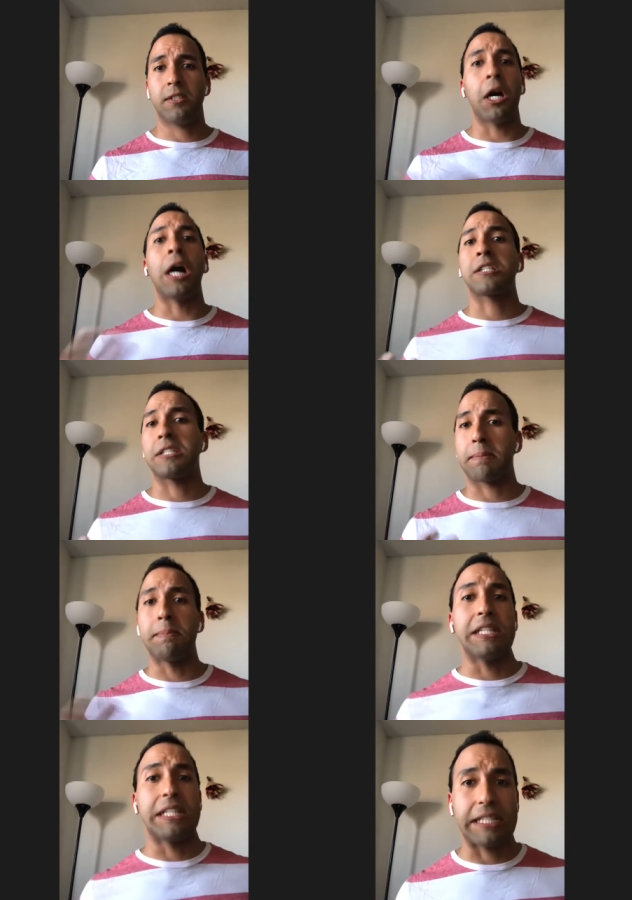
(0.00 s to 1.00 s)
toxic,
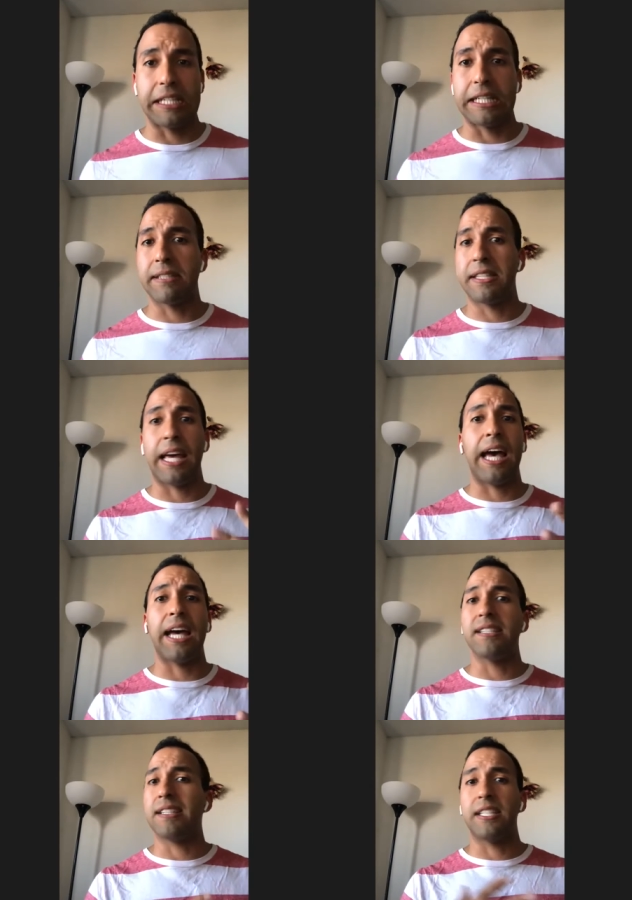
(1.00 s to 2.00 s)
malignant,
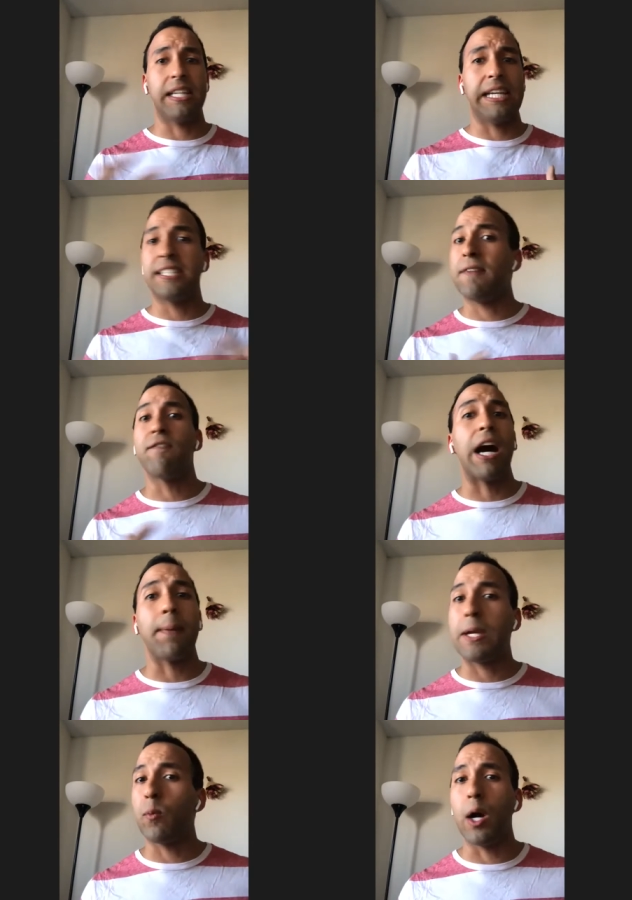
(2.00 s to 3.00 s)
that isn't
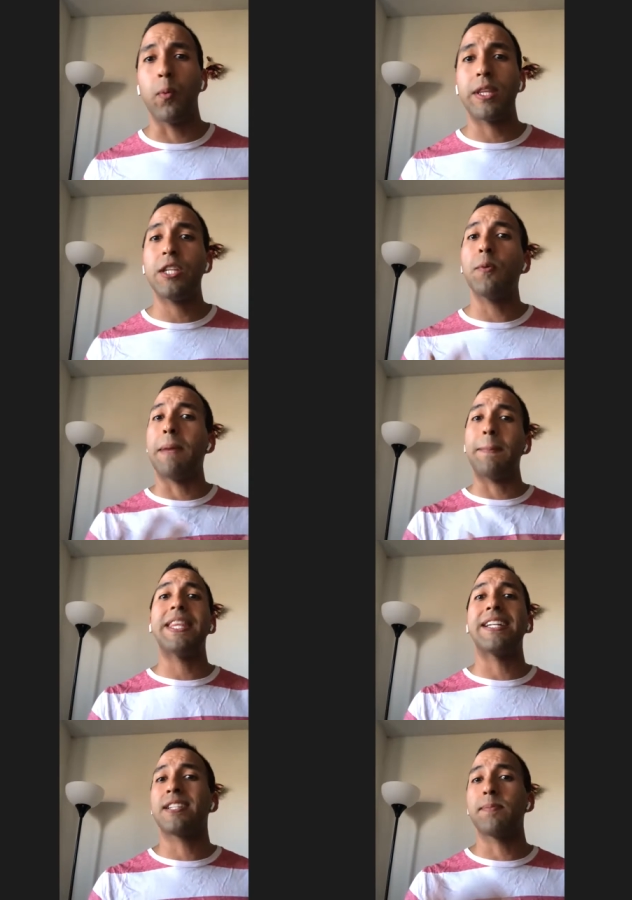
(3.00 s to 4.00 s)
vibing well with you, maybe
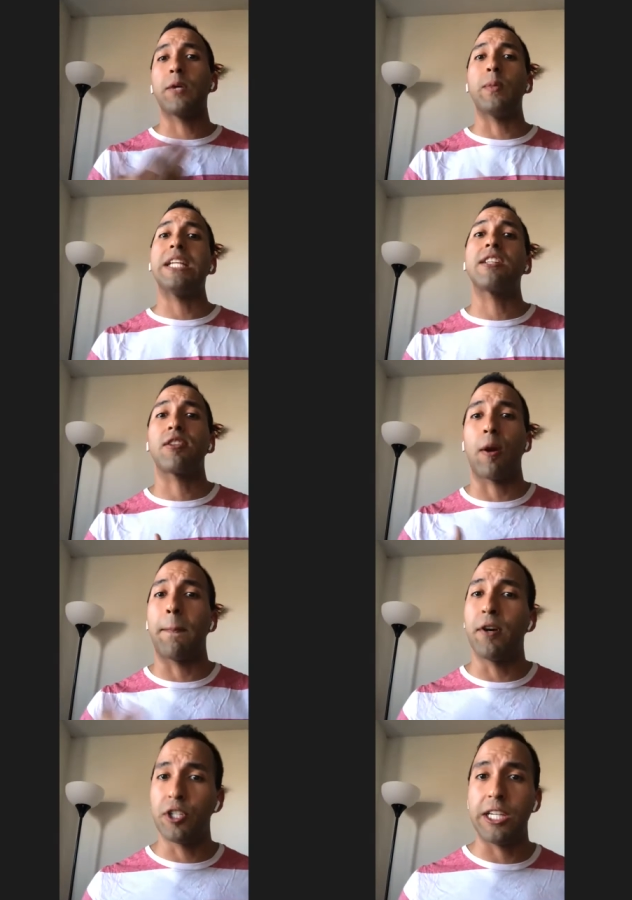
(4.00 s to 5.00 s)
that's something we need to start
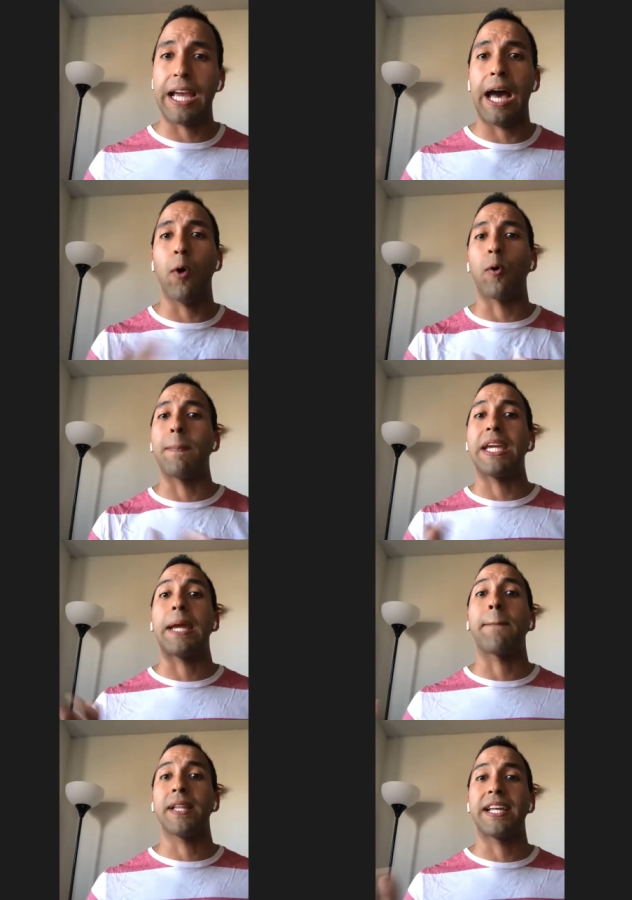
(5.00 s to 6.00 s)
pushing out or
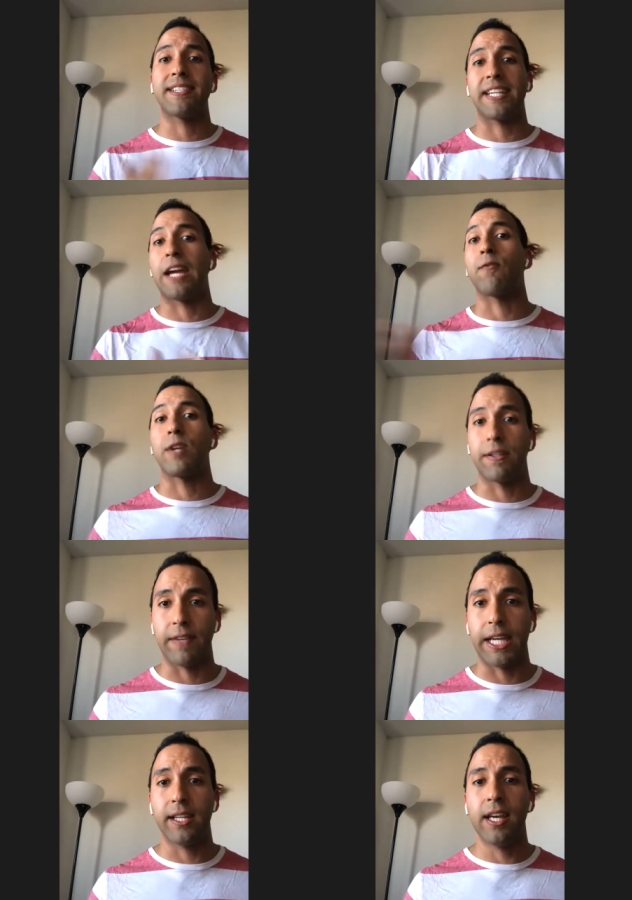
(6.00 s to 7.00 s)
making plans to get rid of it.